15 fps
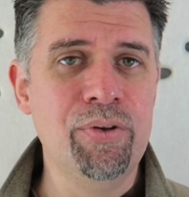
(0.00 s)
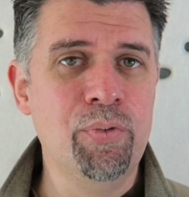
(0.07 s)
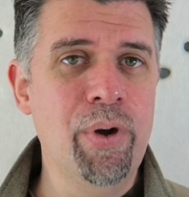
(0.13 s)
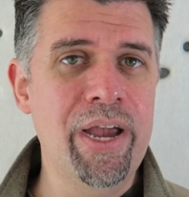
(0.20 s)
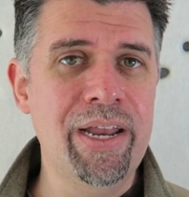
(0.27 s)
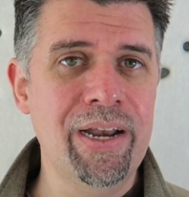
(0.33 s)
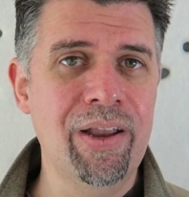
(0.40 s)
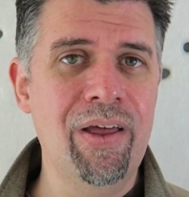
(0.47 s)
to
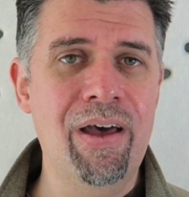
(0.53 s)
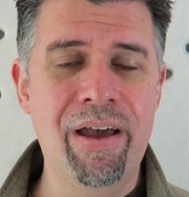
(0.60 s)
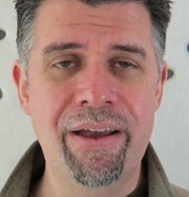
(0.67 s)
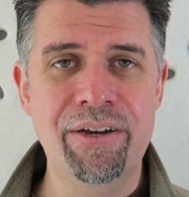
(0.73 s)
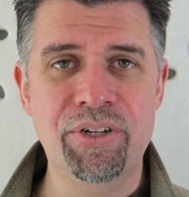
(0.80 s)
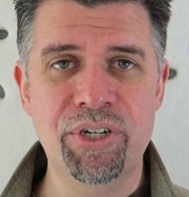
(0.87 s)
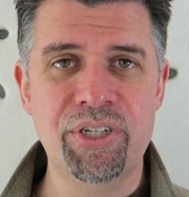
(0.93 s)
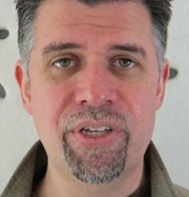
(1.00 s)
wait in
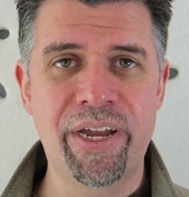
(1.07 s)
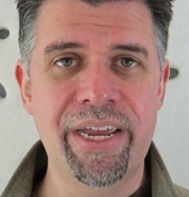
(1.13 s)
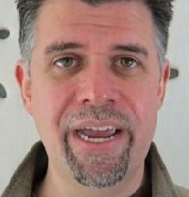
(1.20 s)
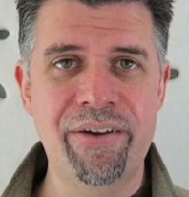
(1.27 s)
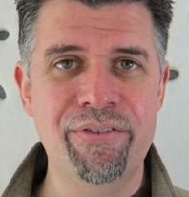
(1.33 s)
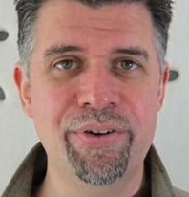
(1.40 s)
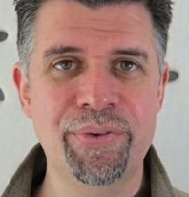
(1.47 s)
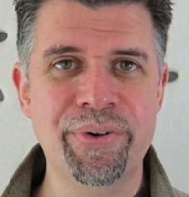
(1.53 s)
line just like
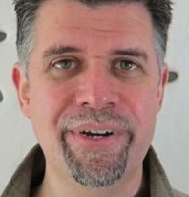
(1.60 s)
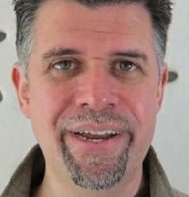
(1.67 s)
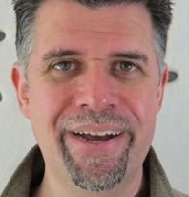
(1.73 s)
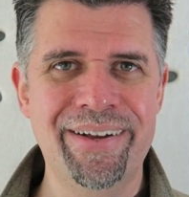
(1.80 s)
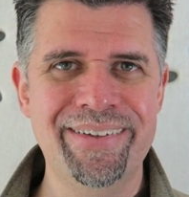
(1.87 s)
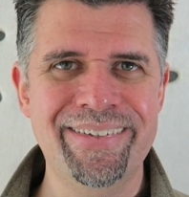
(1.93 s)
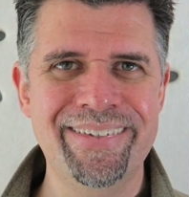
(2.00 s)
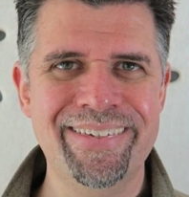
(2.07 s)
everyone
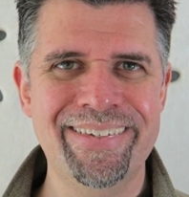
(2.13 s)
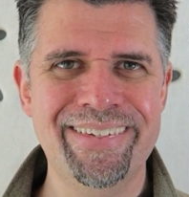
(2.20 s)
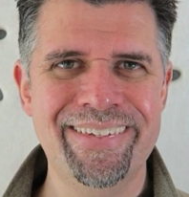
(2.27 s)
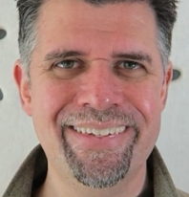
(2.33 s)
else.